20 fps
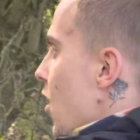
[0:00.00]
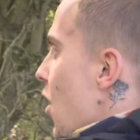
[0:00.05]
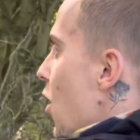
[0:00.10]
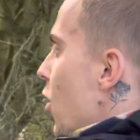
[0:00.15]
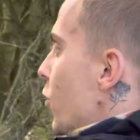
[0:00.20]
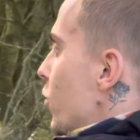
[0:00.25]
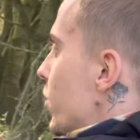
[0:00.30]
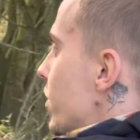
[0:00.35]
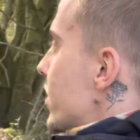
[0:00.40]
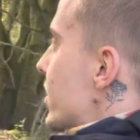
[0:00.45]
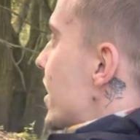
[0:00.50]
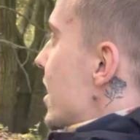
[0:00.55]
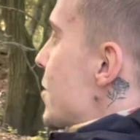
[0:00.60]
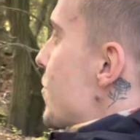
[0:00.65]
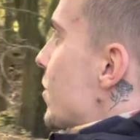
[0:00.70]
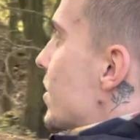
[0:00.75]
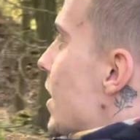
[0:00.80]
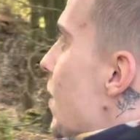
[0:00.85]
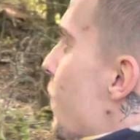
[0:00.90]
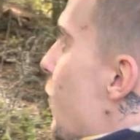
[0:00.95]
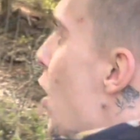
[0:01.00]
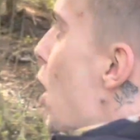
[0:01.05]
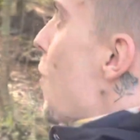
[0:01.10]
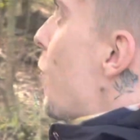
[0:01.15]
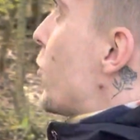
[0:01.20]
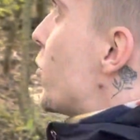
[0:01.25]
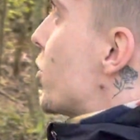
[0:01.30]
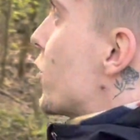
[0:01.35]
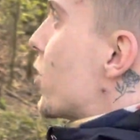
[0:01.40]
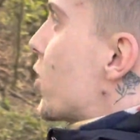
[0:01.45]
old sleepers, and
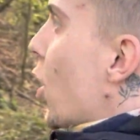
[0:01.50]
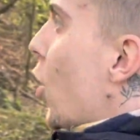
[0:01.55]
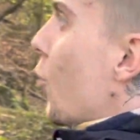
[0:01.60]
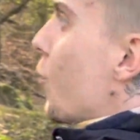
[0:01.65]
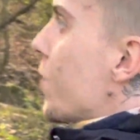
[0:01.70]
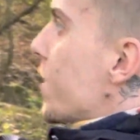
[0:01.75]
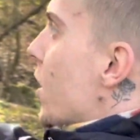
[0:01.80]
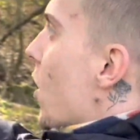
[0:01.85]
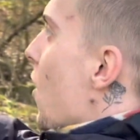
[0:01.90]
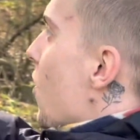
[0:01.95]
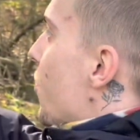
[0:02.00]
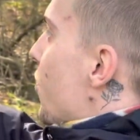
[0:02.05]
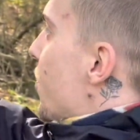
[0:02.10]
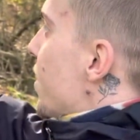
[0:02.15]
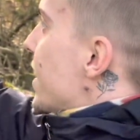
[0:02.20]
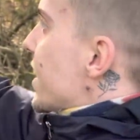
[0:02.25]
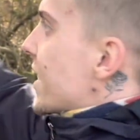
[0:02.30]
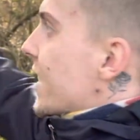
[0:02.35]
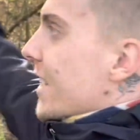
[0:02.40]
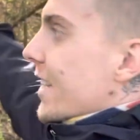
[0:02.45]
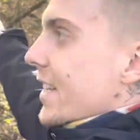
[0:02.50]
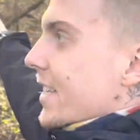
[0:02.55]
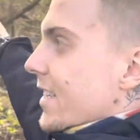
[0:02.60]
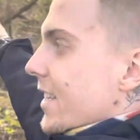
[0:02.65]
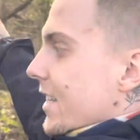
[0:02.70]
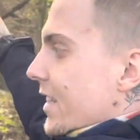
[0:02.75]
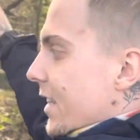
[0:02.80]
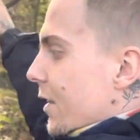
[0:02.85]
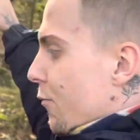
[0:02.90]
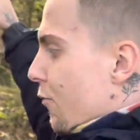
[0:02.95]
Purple's just told me this is
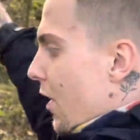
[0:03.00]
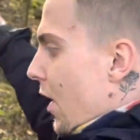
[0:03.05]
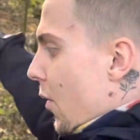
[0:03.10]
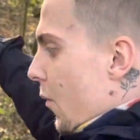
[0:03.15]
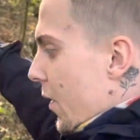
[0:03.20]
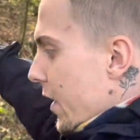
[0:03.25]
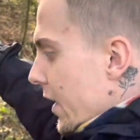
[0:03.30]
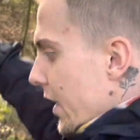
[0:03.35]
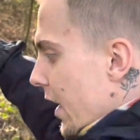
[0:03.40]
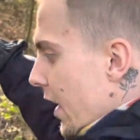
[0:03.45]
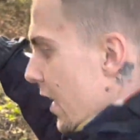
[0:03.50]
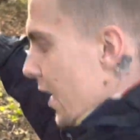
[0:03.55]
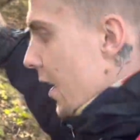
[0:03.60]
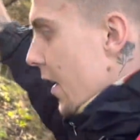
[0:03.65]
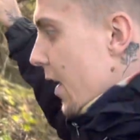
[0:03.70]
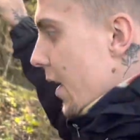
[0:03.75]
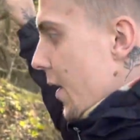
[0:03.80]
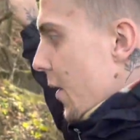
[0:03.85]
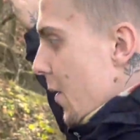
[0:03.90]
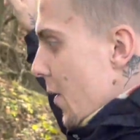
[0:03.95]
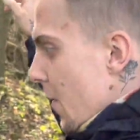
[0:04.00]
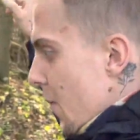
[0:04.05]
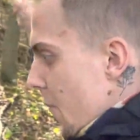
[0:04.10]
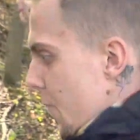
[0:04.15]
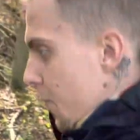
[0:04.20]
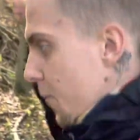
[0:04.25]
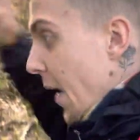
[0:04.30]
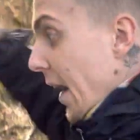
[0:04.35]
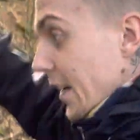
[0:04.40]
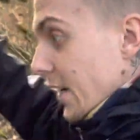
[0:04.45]
the railway
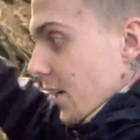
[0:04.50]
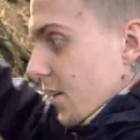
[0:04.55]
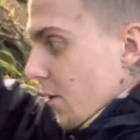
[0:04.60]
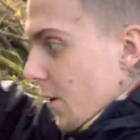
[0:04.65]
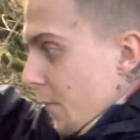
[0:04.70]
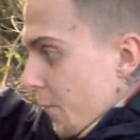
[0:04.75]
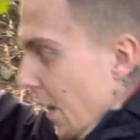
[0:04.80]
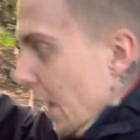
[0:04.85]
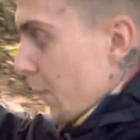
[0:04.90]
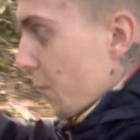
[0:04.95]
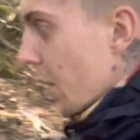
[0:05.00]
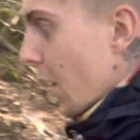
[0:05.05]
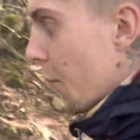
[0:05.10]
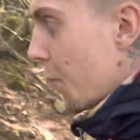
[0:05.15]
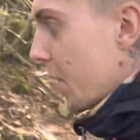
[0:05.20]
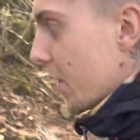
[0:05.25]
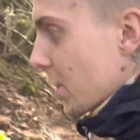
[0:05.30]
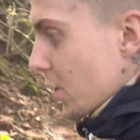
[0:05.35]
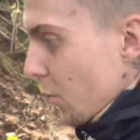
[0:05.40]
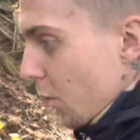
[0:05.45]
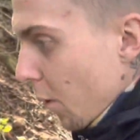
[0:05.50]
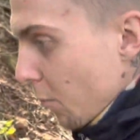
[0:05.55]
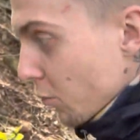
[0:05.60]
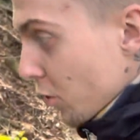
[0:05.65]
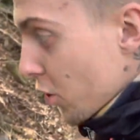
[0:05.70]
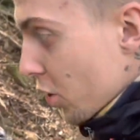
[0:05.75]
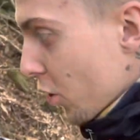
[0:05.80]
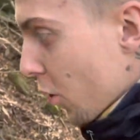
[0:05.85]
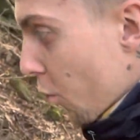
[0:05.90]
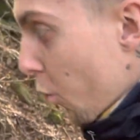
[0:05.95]
embankment up here. So I'm
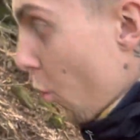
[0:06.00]
just going to